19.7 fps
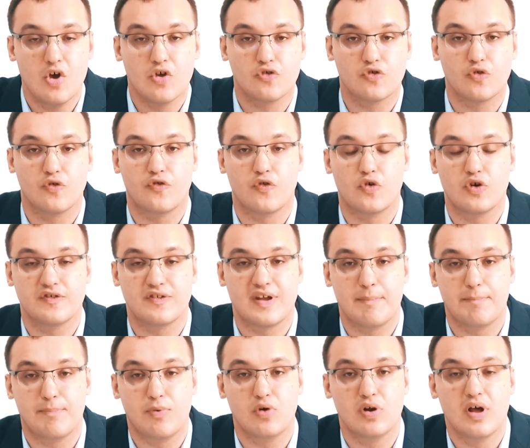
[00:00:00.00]
So for
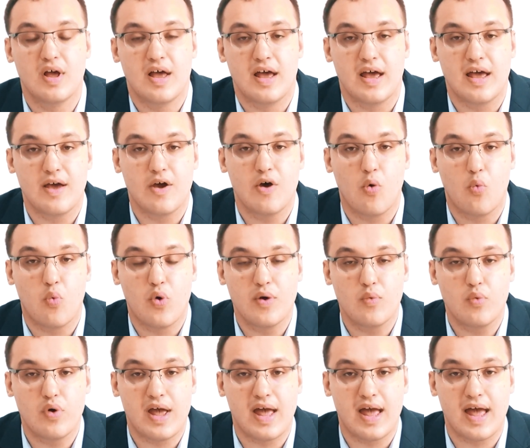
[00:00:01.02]
example, uh,
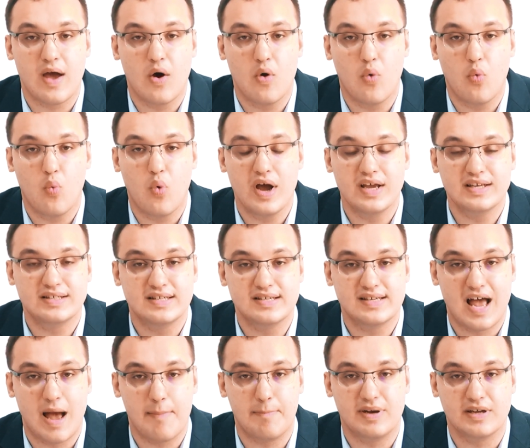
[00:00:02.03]
when we why is
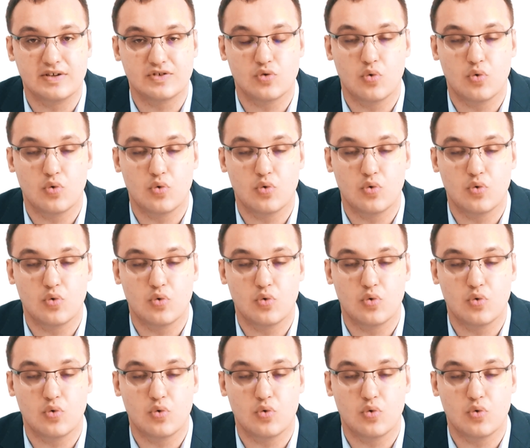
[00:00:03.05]
this happening?